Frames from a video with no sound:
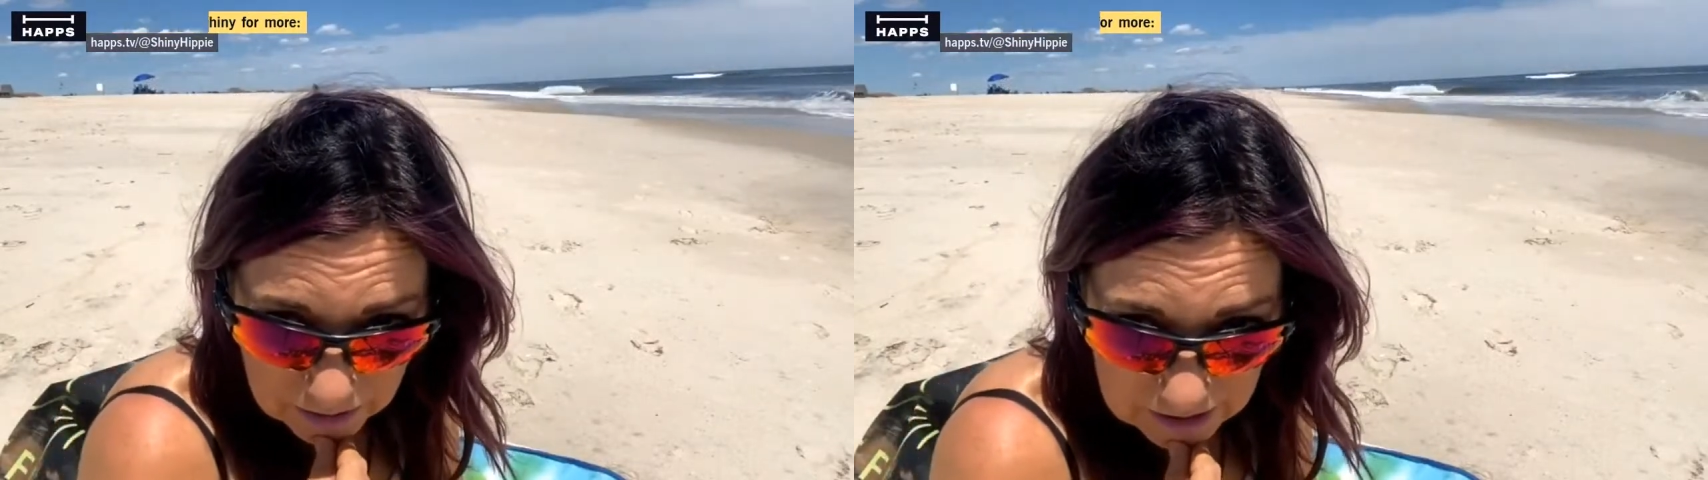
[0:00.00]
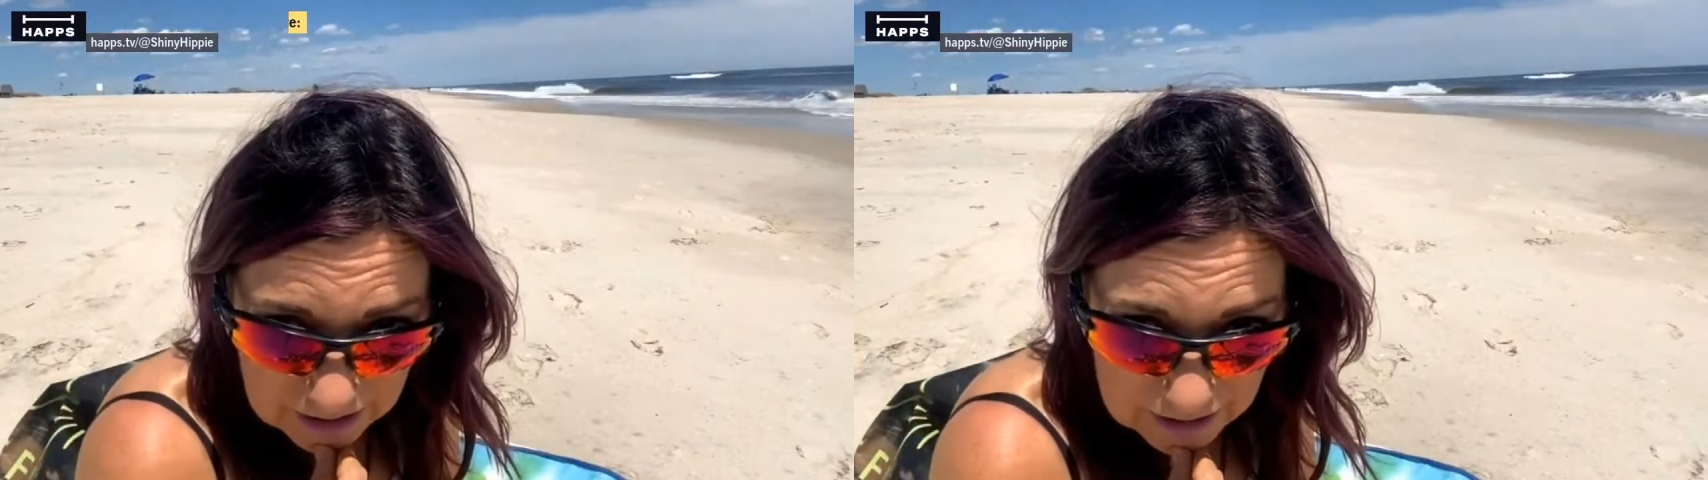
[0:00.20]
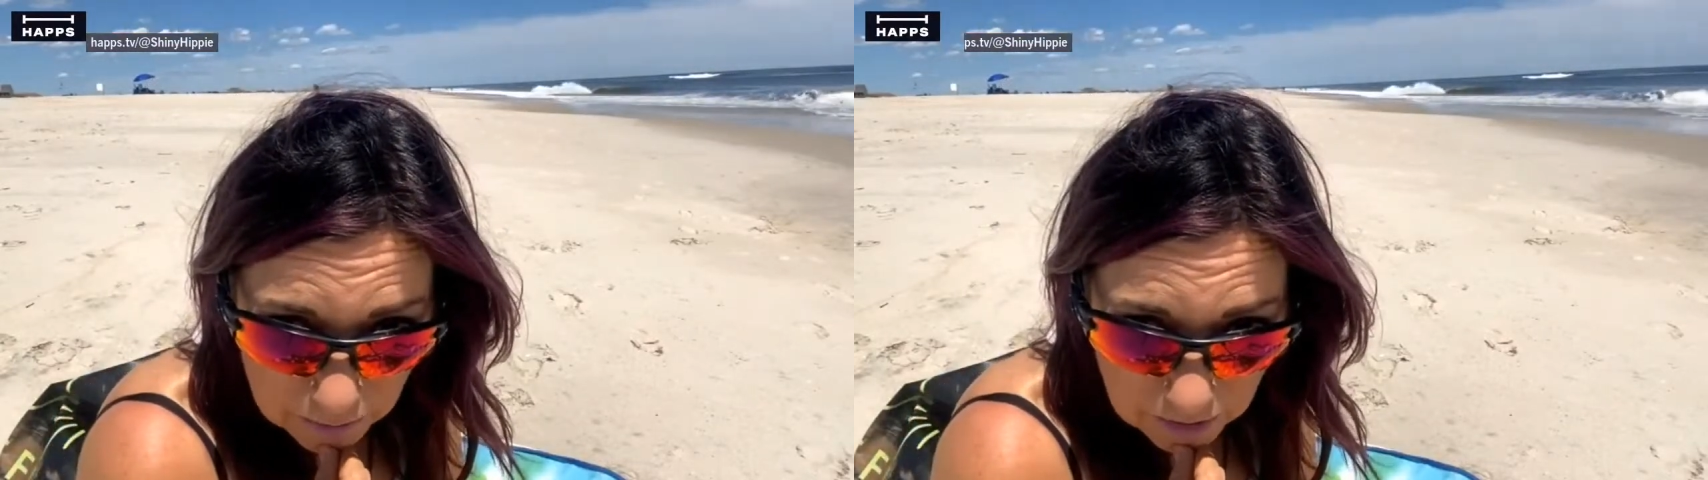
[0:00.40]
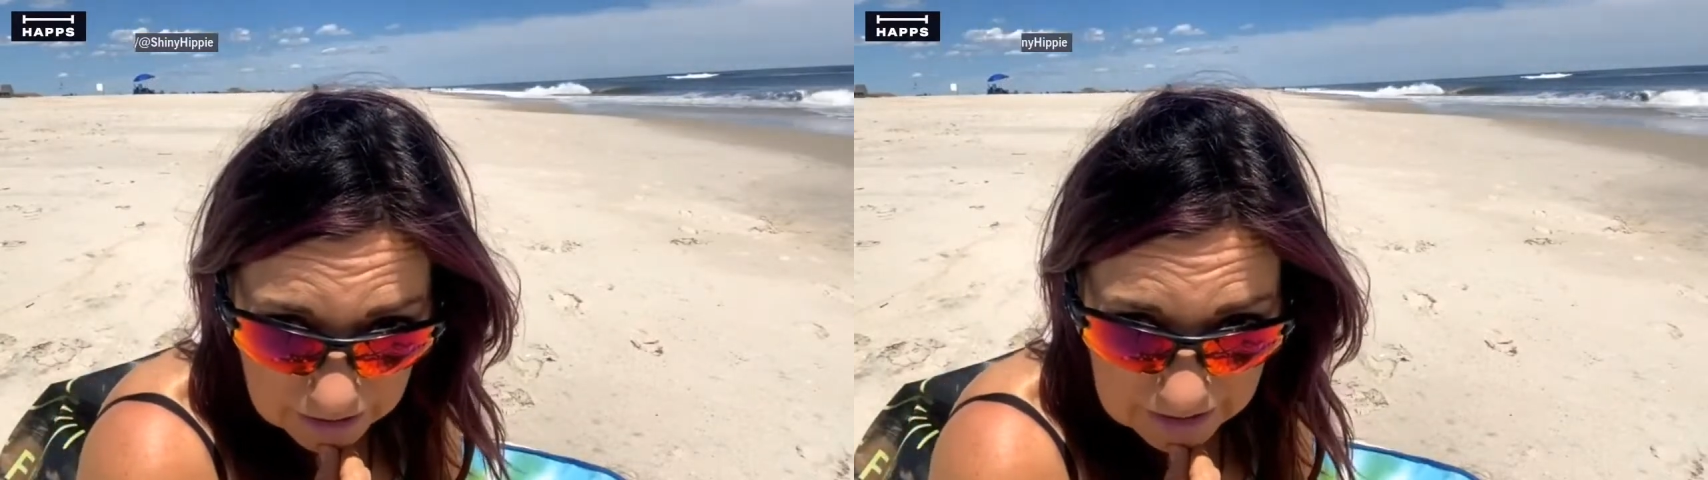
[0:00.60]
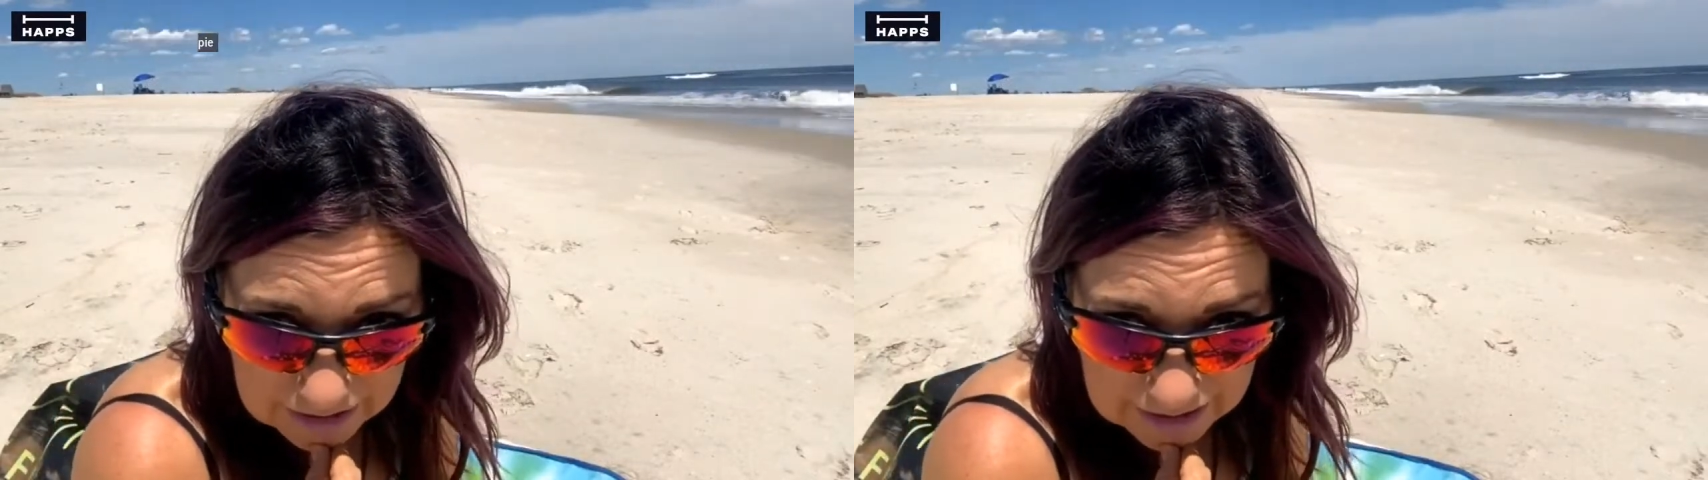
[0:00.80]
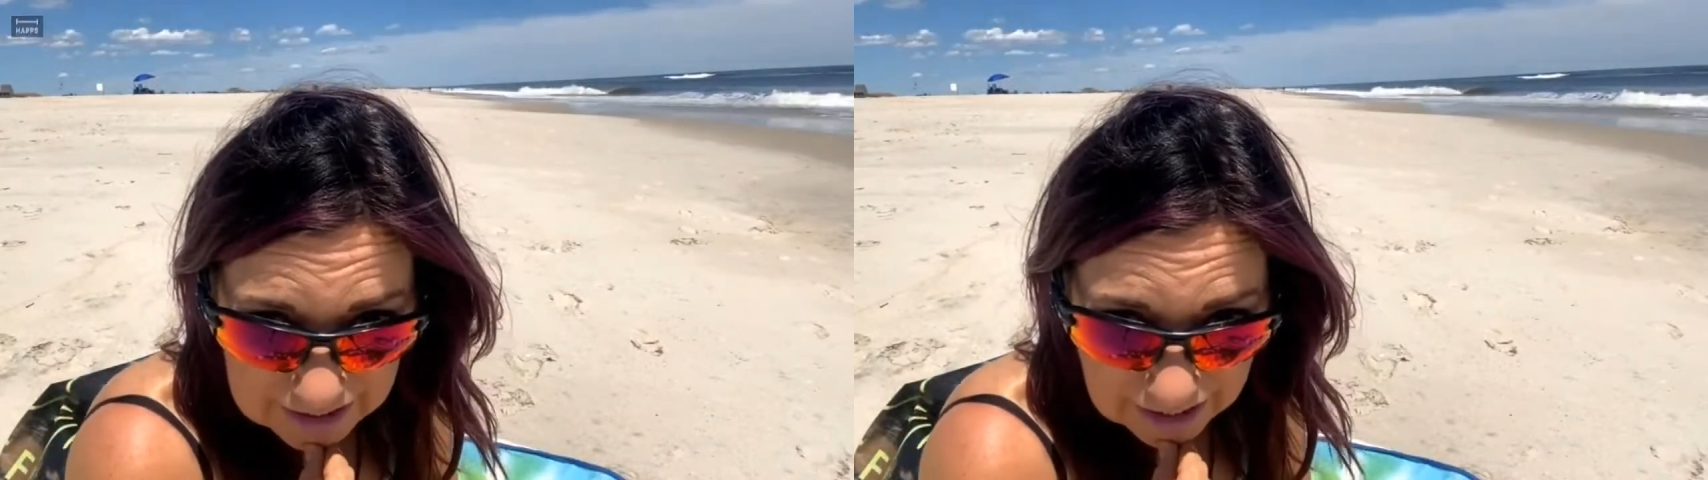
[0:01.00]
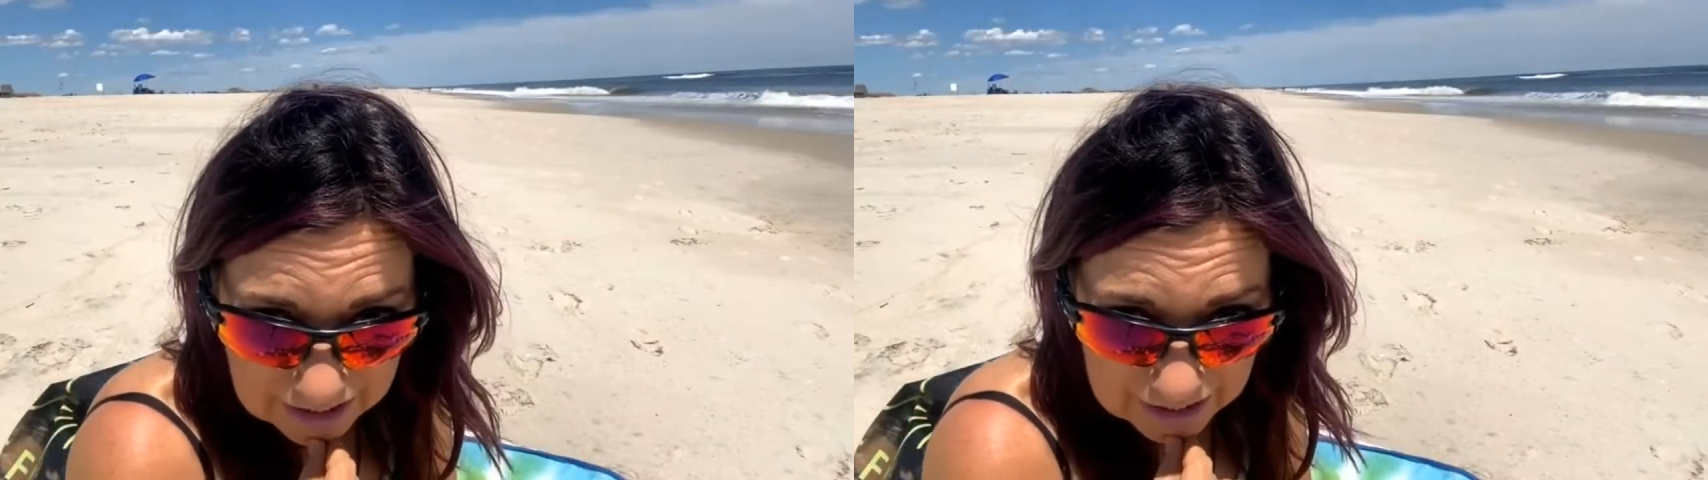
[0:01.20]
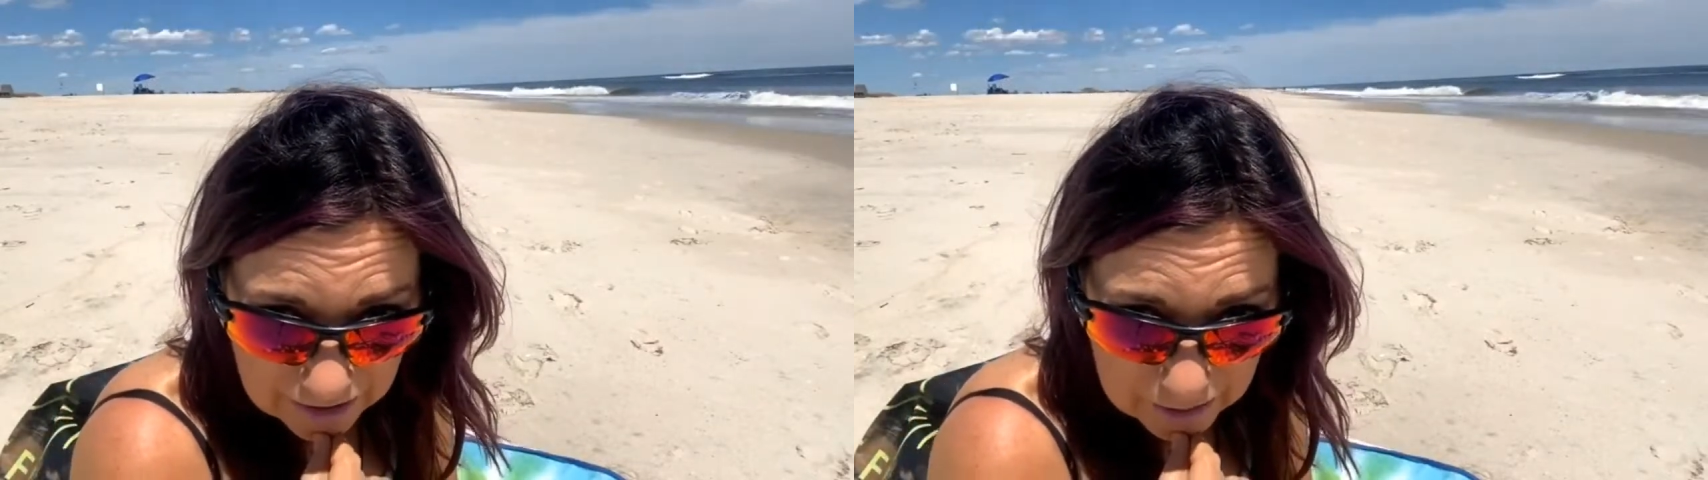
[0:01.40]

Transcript: Who doesn't want to see shiny